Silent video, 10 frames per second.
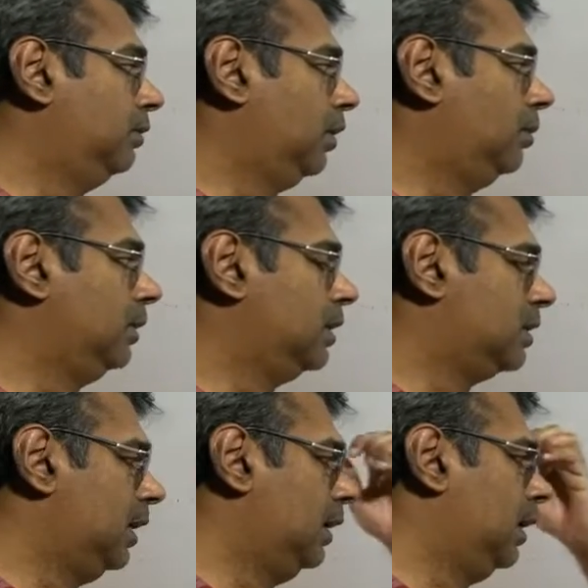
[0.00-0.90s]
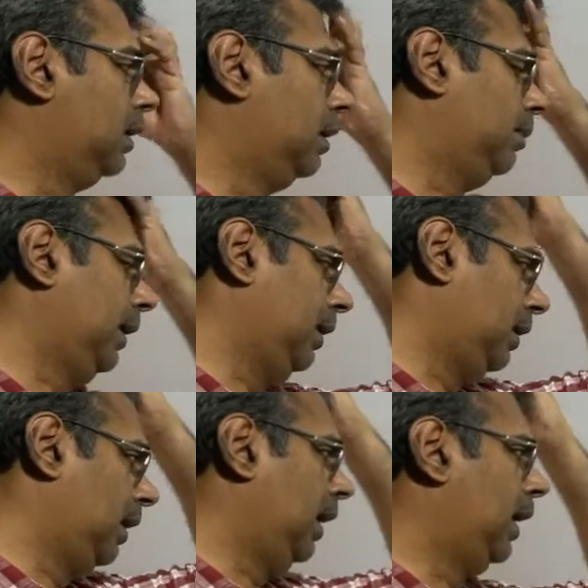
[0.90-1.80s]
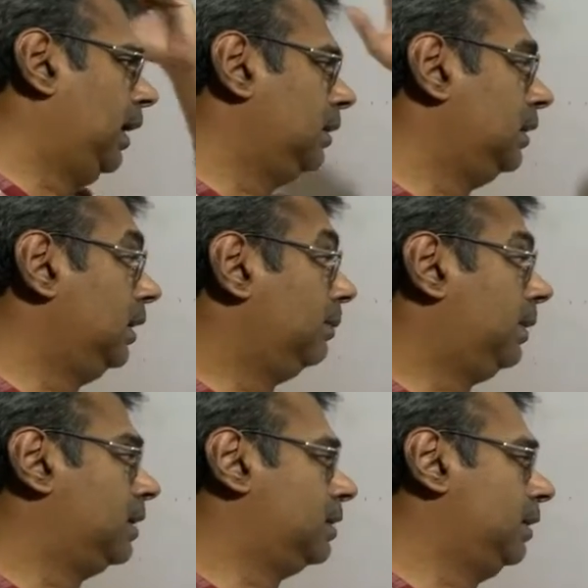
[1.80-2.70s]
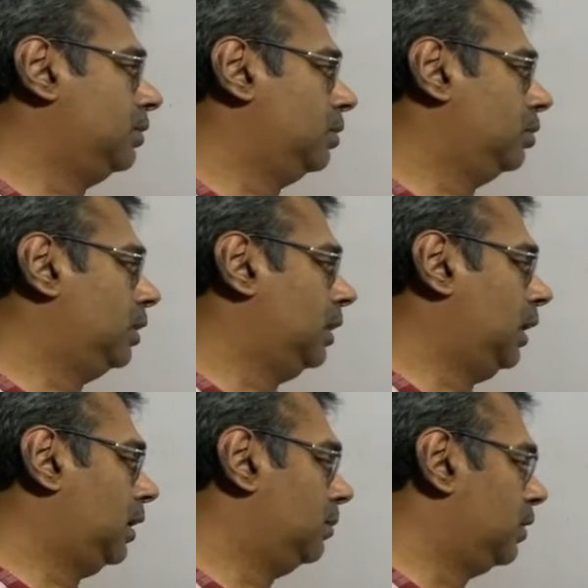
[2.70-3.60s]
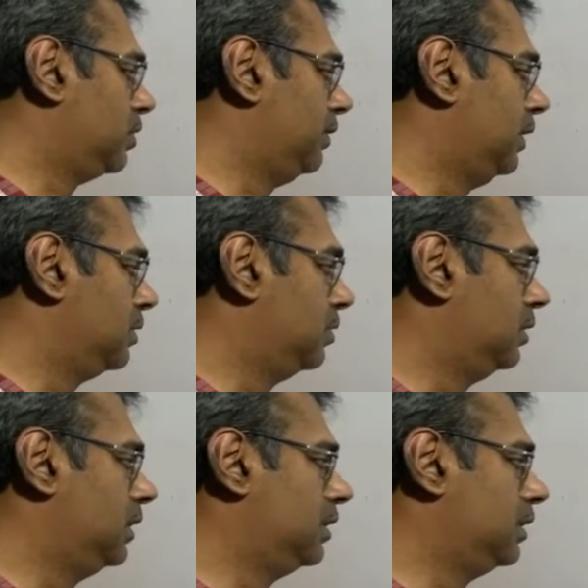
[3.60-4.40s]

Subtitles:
from the sun are coming and they are passing through the atmosphere. So